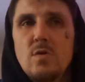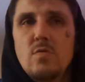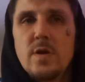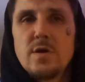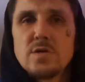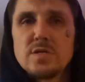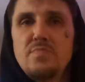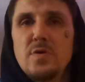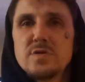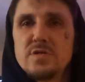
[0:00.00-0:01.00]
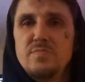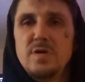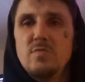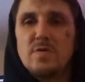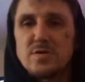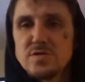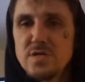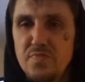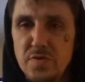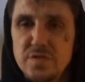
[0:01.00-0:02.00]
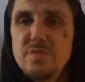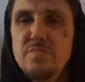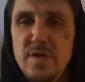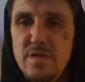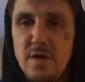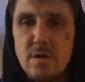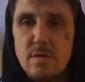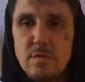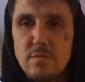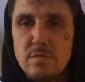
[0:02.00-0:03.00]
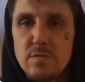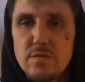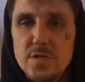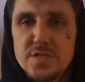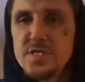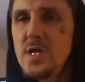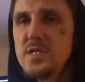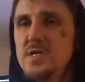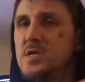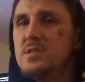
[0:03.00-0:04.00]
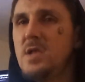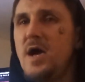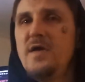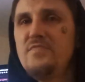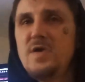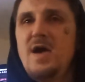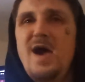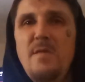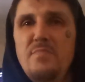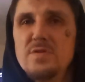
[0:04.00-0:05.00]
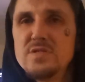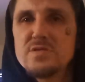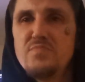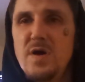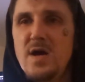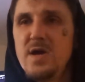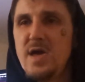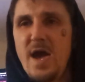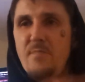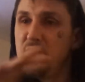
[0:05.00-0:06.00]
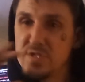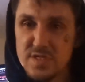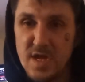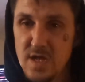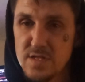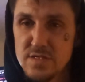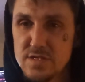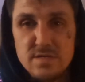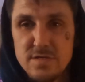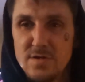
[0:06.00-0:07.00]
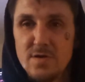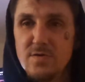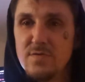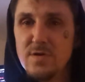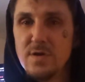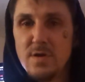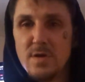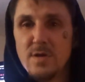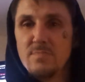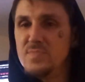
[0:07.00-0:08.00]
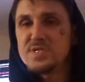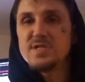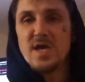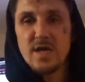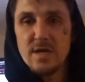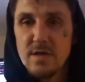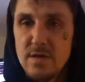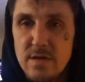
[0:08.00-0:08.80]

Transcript: where you're supposed to be when you're supposed to be there. There's nothing in life that happens by happenstance, mistake.